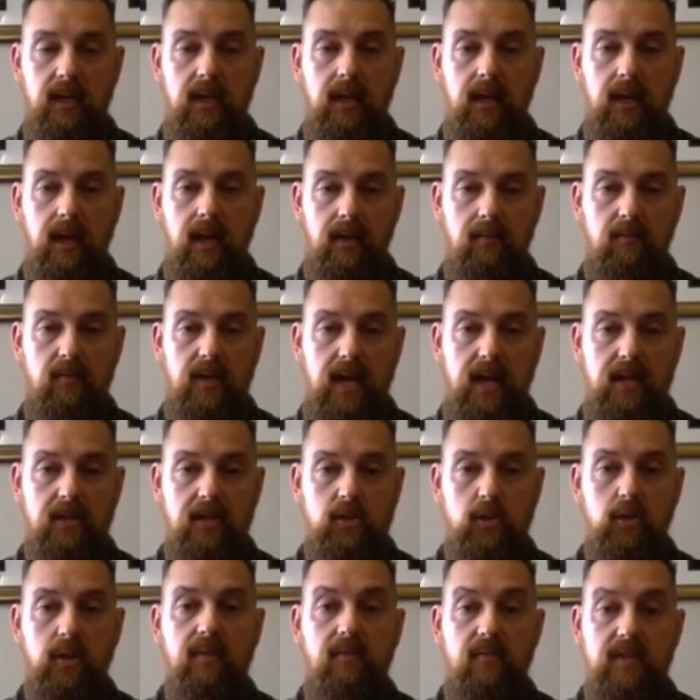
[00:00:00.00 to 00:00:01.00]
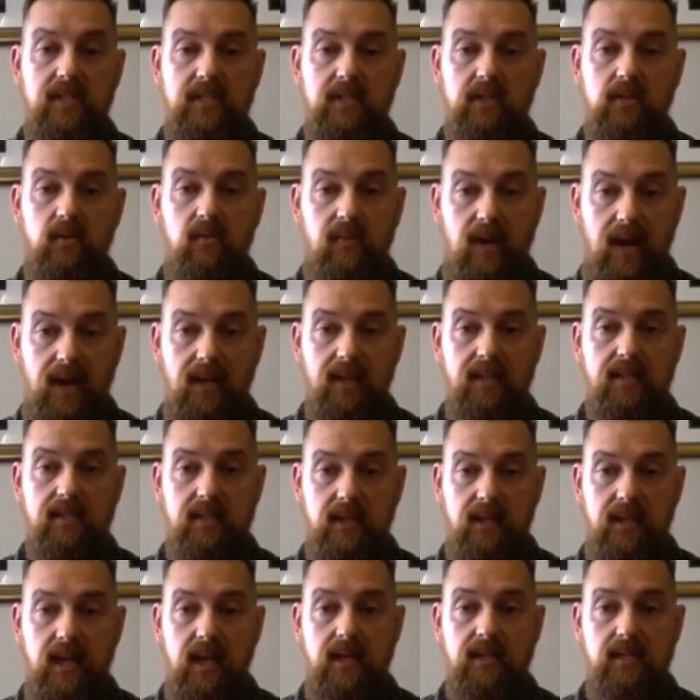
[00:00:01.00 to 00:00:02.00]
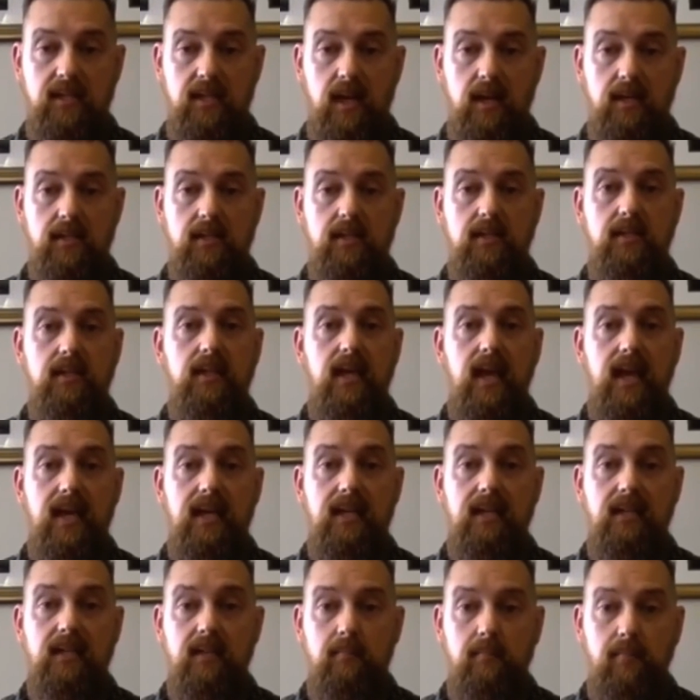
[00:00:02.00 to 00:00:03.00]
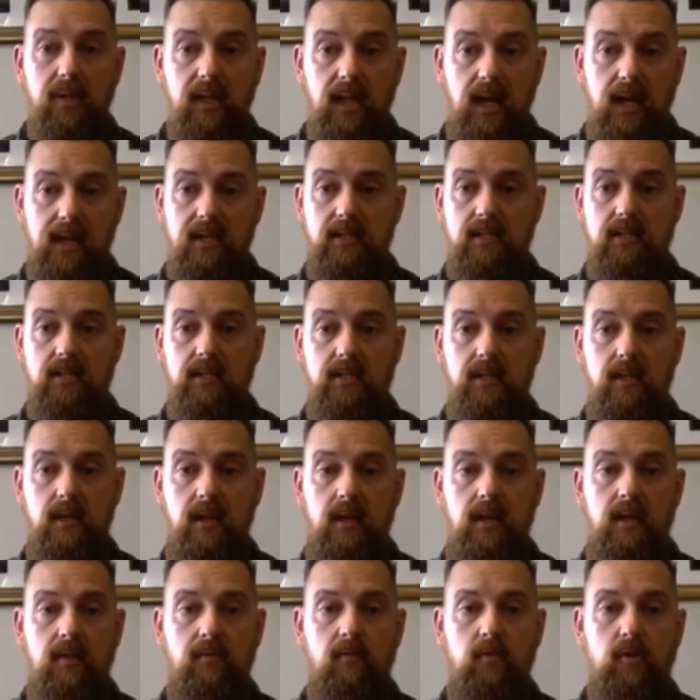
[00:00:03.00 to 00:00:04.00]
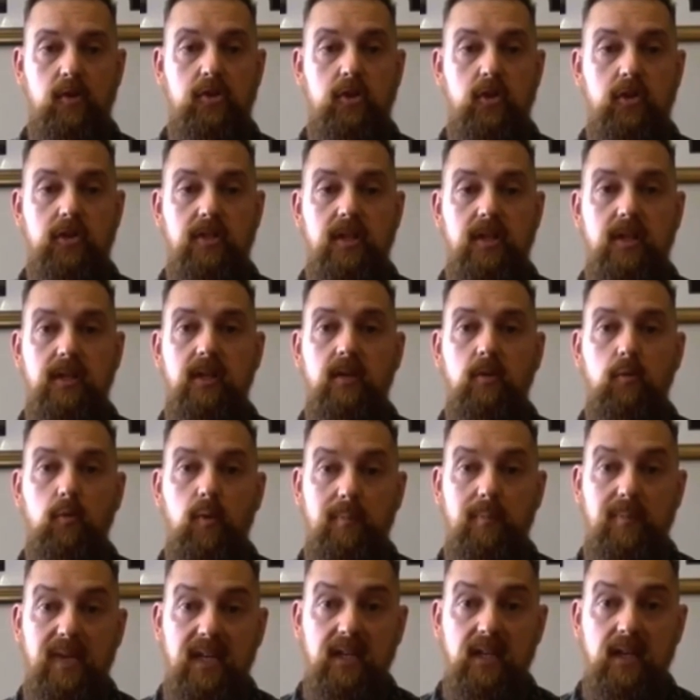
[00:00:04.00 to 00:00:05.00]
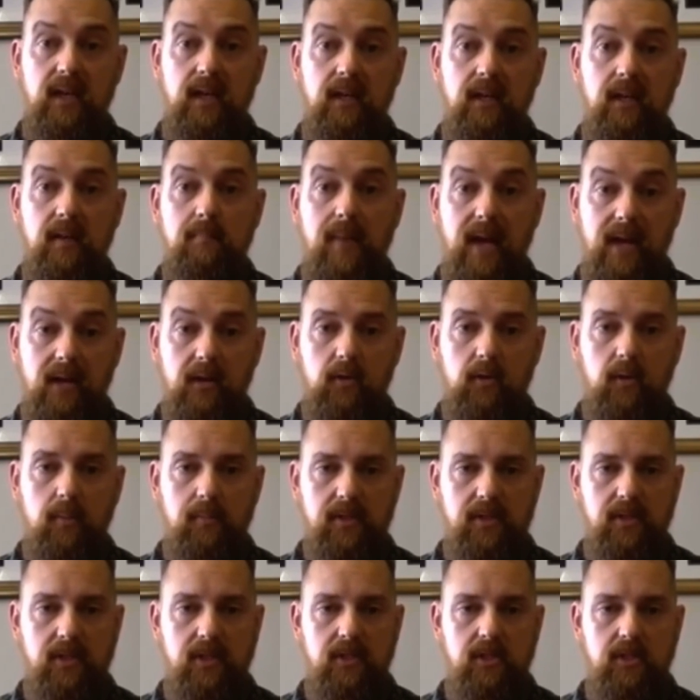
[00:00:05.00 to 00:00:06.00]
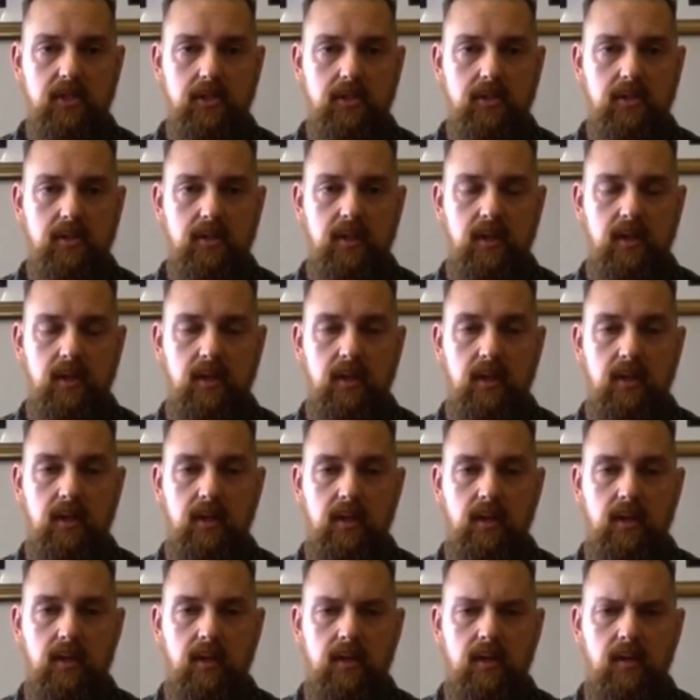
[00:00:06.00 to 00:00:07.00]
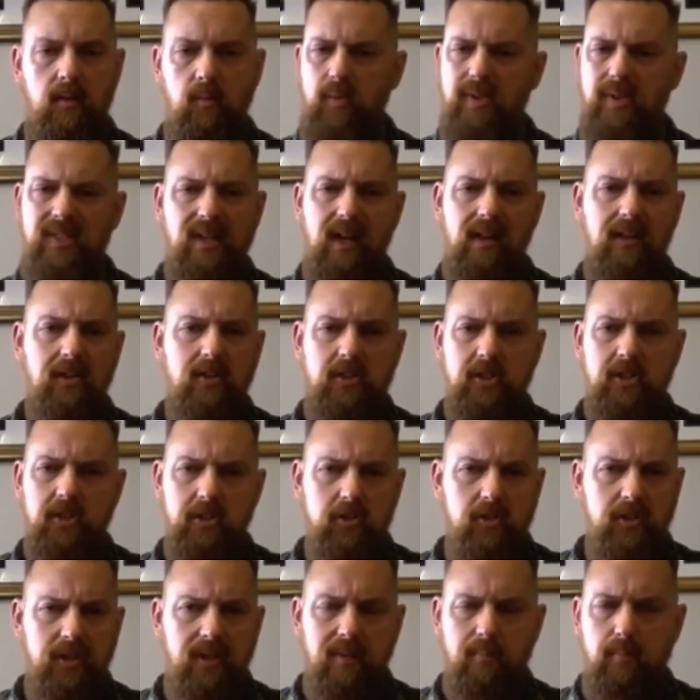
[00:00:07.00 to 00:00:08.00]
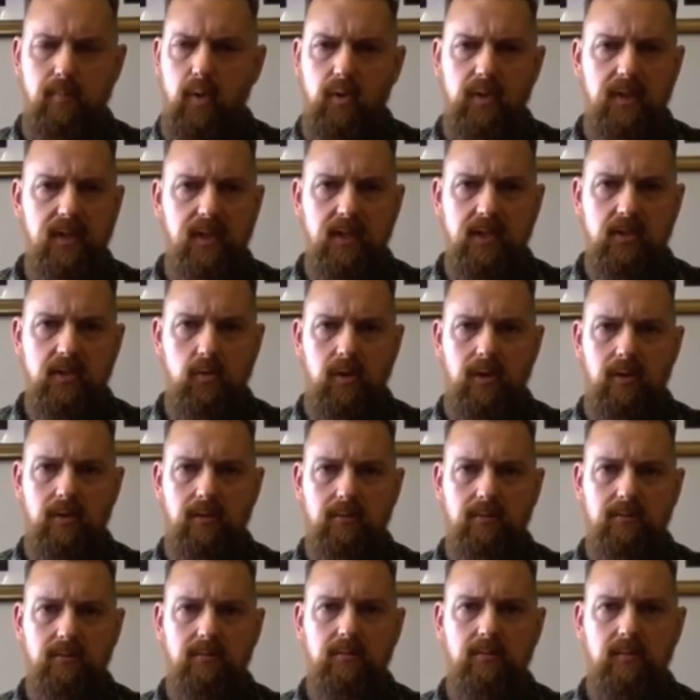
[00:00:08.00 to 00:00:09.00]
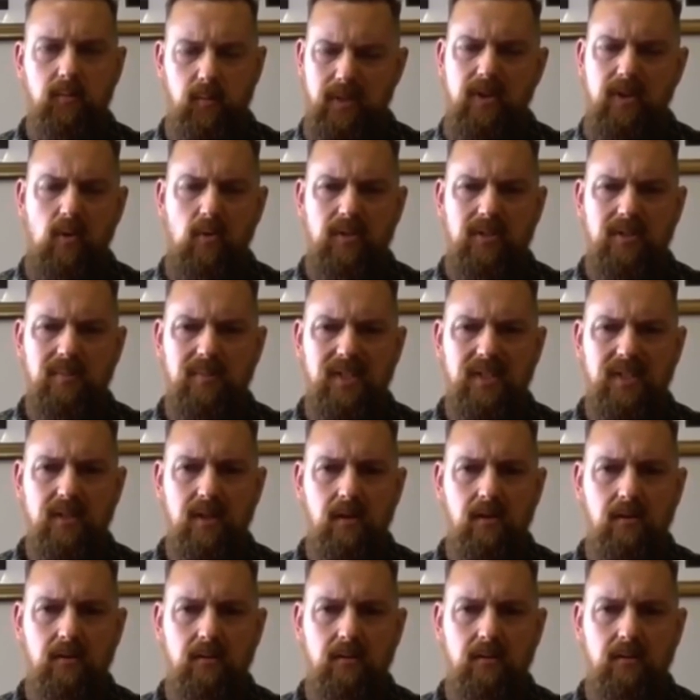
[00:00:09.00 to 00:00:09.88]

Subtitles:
and financial and physical violence against us to gain compliance for certain repeated medical procedures. We tell our children that bullying is wrong. We know it to be so.